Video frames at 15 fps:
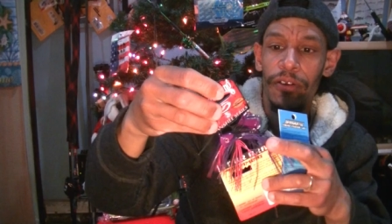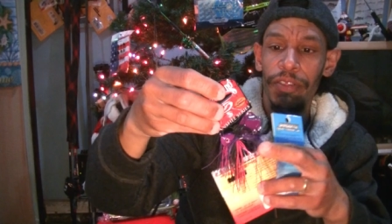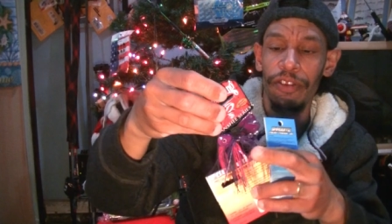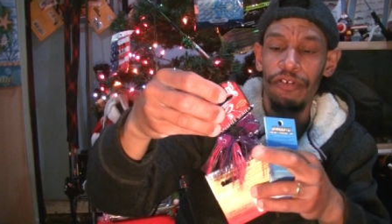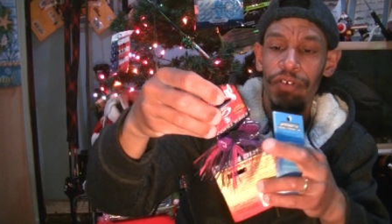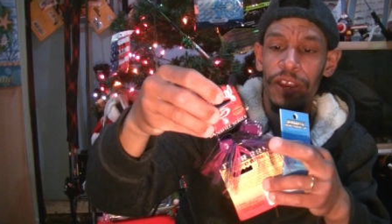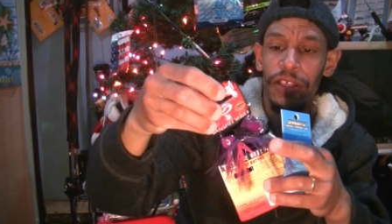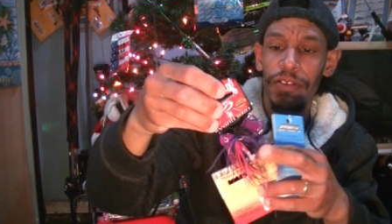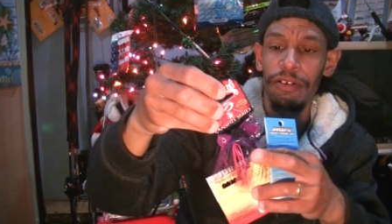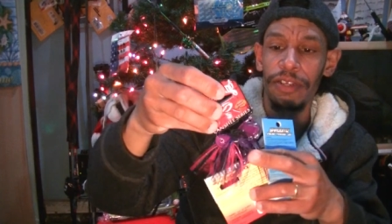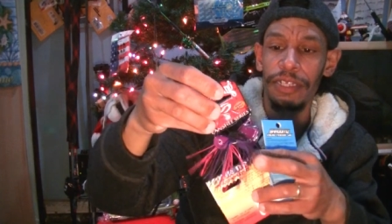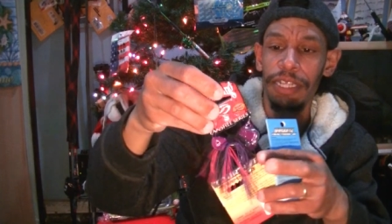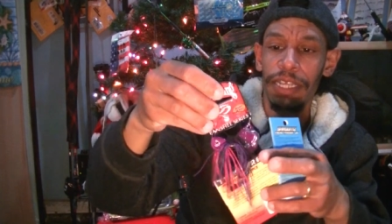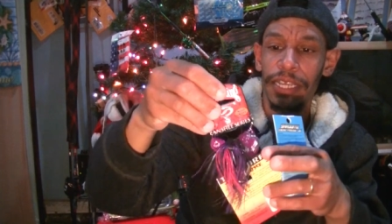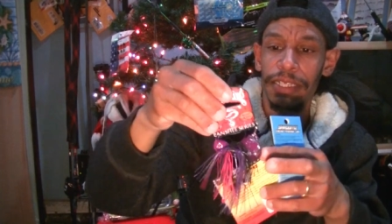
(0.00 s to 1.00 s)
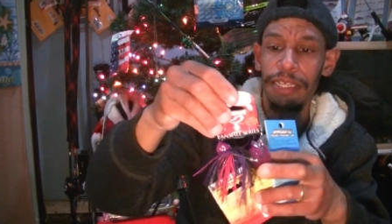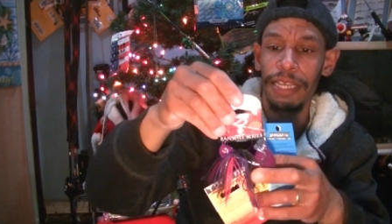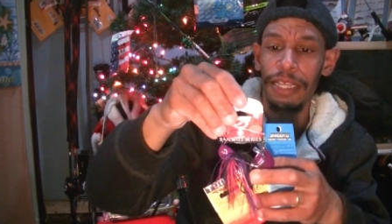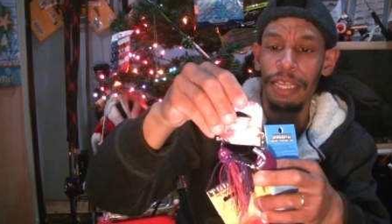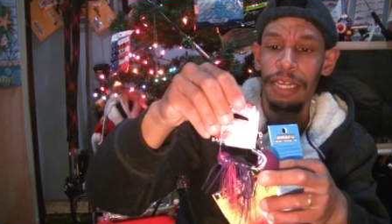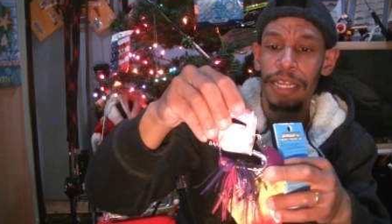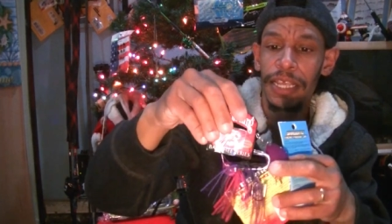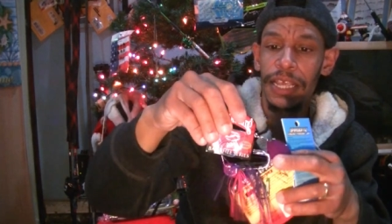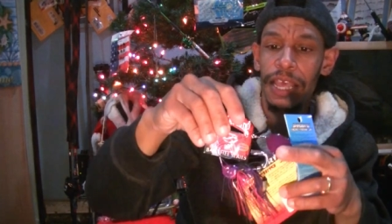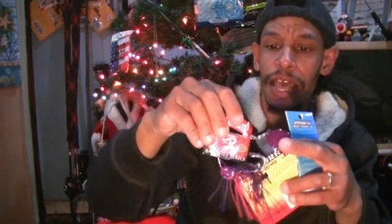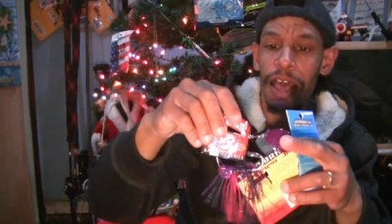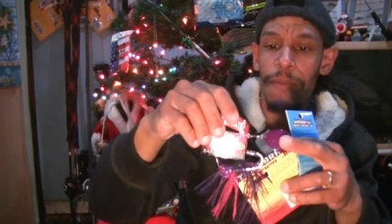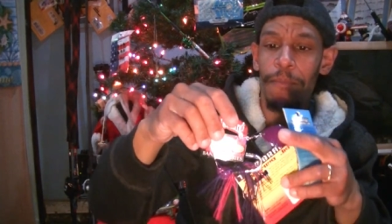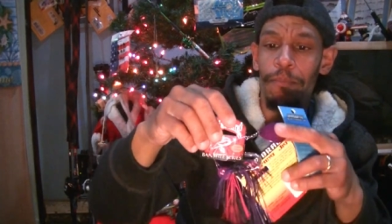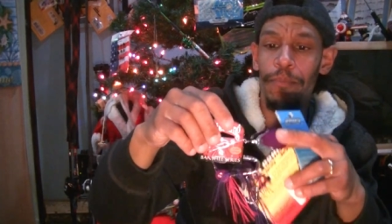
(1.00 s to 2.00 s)
on the trailer on the tail end,
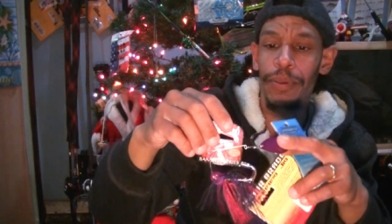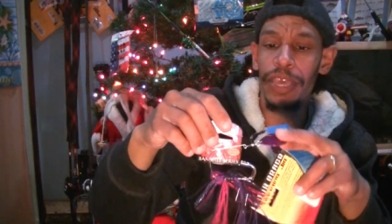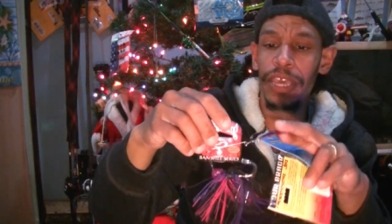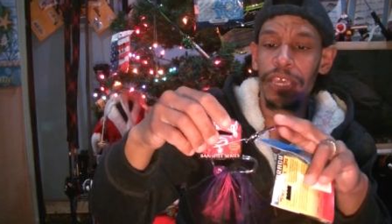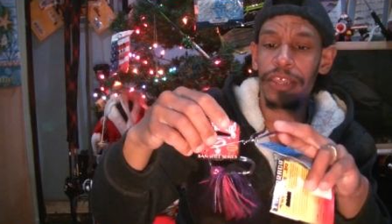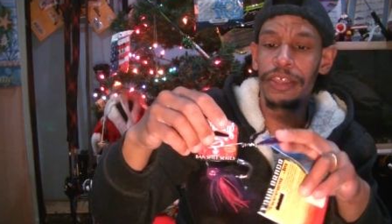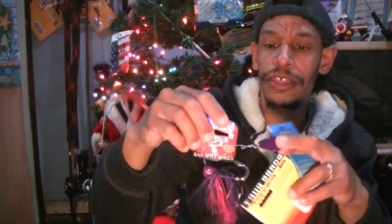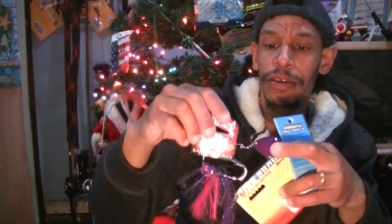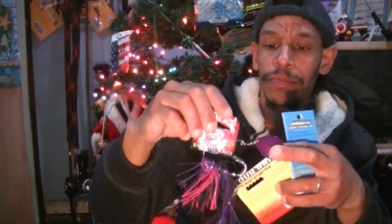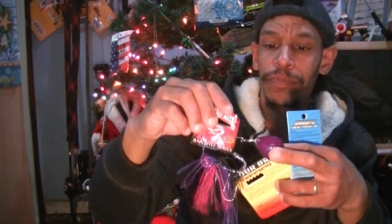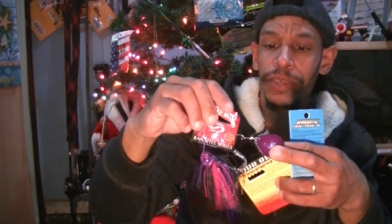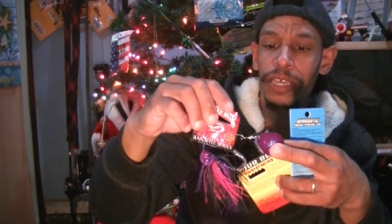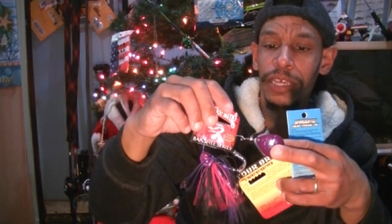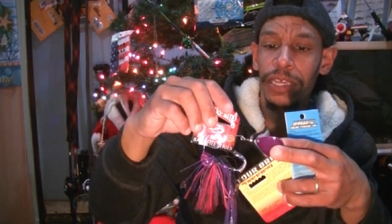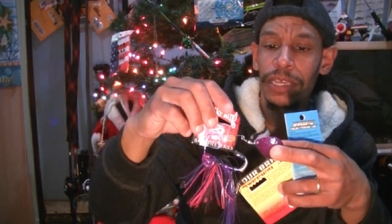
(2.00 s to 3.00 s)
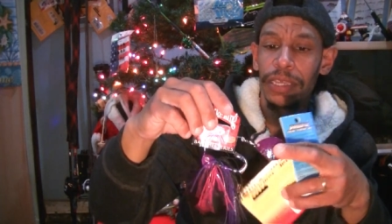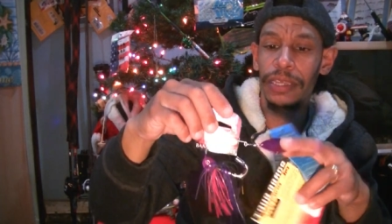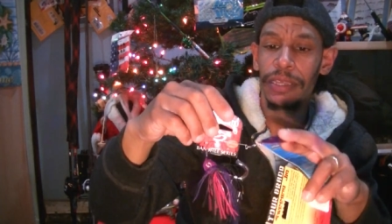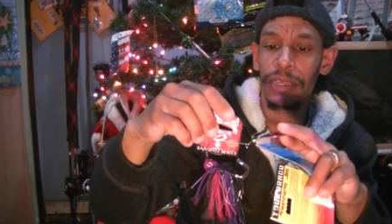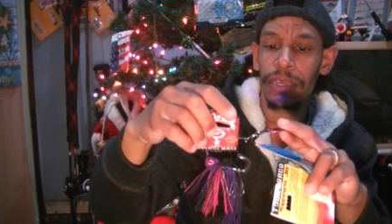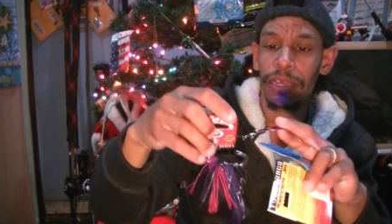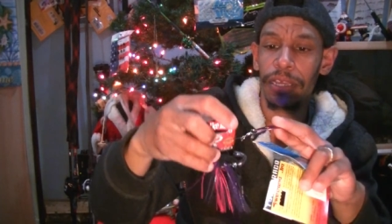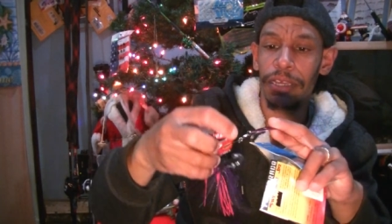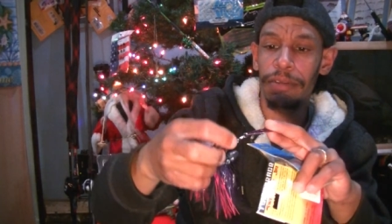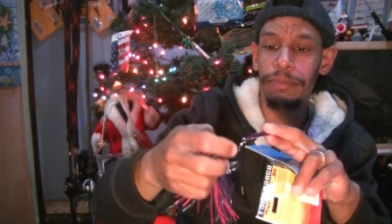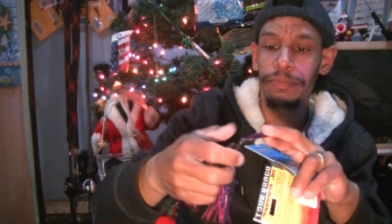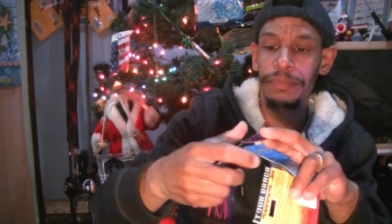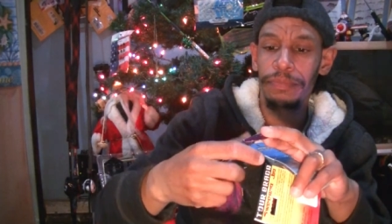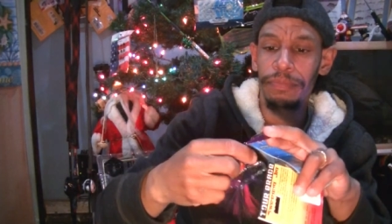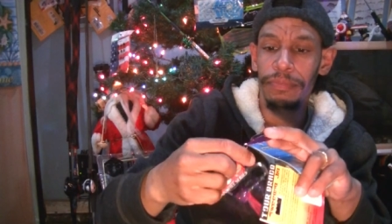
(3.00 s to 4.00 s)
a big thumping,
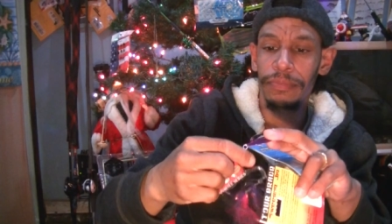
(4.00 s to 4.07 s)
um,